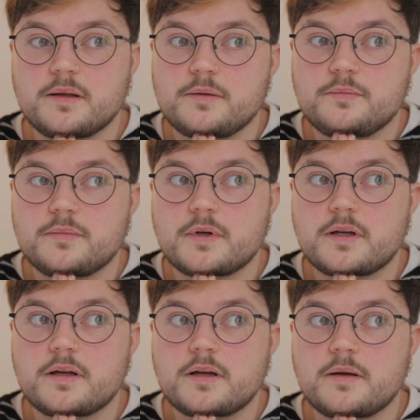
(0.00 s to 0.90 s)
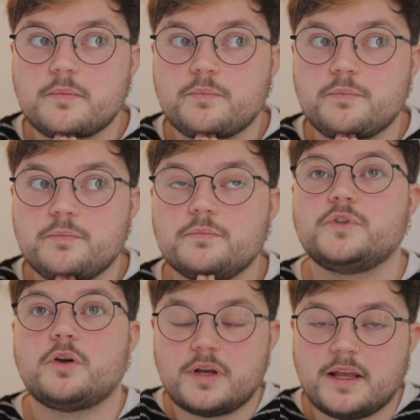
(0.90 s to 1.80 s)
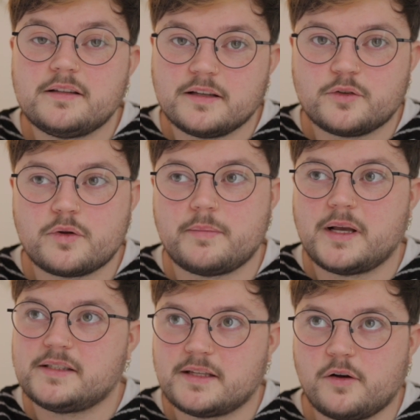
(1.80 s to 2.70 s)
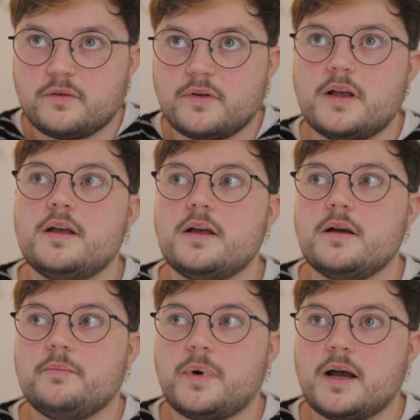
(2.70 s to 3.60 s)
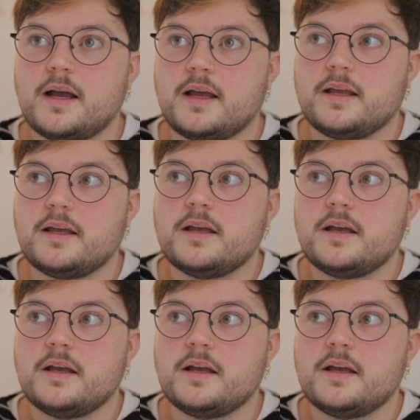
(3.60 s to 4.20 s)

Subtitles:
I'm donating to it myself by